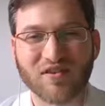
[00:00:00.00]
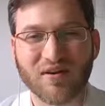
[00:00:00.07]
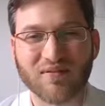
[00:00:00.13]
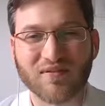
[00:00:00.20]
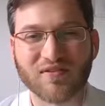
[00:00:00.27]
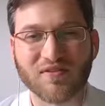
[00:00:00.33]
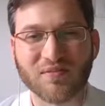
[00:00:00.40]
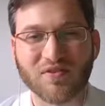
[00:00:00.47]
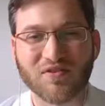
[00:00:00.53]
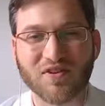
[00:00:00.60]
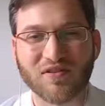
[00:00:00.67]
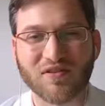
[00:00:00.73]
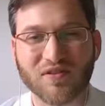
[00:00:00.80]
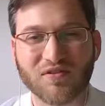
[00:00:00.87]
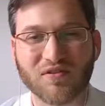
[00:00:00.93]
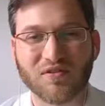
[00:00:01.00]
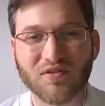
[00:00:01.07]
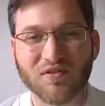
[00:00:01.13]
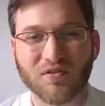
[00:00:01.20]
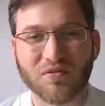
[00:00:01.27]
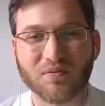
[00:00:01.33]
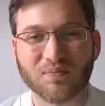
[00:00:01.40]
Obviously, Magento
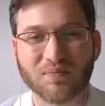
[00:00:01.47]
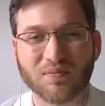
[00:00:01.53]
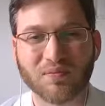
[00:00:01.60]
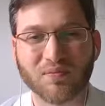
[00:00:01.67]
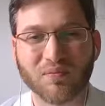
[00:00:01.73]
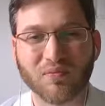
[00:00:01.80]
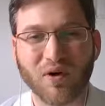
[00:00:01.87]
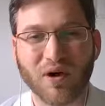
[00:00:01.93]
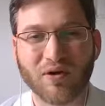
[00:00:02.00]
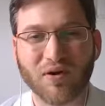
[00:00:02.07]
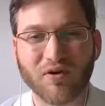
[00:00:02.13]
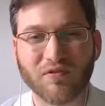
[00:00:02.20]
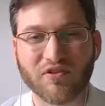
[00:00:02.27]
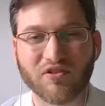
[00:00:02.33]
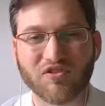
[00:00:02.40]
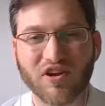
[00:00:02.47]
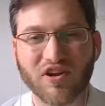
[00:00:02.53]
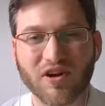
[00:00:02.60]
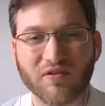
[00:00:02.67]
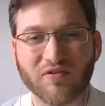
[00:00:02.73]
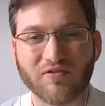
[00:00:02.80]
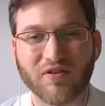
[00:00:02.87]
2, right off the
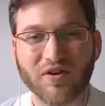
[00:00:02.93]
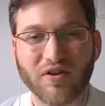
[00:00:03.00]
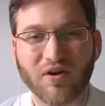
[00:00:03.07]
shelf,